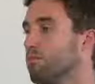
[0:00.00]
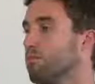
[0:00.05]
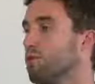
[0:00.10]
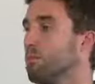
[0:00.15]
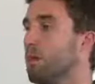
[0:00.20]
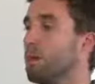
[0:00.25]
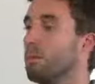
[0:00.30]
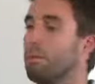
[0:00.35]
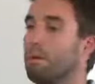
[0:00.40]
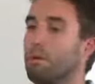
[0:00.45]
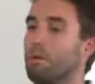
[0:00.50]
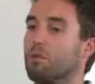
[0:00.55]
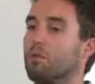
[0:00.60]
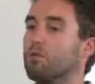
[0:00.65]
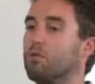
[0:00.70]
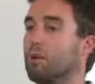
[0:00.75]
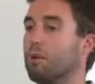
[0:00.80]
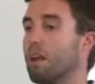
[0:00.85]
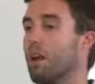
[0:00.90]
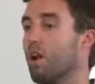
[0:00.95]
so many people
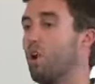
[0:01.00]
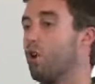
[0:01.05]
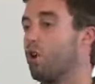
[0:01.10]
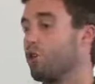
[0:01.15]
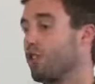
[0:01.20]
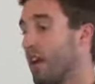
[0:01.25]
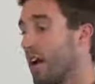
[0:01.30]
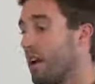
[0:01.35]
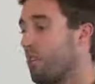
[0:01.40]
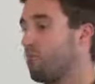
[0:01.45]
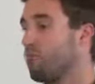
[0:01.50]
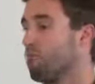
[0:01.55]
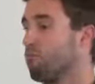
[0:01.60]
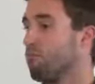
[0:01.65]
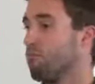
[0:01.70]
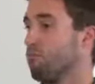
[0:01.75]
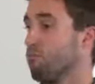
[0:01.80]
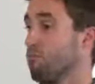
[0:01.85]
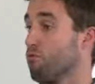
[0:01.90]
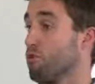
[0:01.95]
spend a lot of time
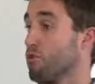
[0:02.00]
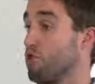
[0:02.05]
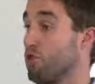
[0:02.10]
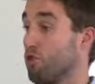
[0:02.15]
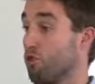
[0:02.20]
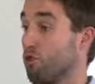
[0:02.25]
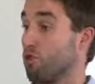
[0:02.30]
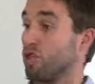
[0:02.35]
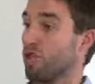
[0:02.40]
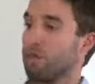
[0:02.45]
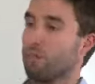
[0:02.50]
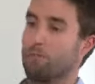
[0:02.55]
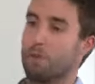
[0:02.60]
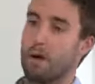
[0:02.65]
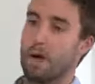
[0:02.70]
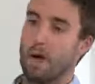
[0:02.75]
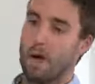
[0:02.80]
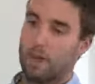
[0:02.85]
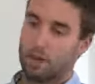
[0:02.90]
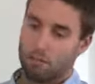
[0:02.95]
researching
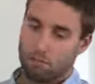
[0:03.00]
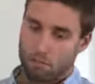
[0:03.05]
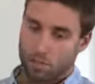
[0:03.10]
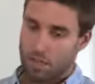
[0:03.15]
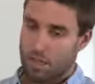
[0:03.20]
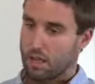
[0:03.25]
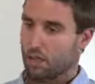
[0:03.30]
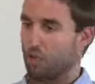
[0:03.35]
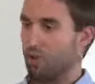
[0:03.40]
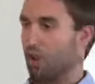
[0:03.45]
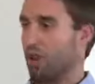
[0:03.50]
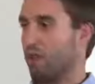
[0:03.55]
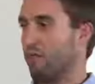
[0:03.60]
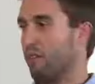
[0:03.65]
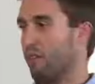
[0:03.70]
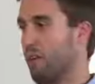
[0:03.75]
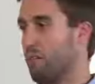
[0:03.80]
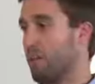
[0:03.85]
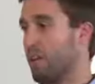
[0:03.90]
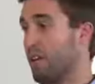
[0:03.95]
back into their
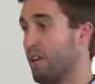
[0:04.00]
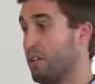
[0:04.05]
family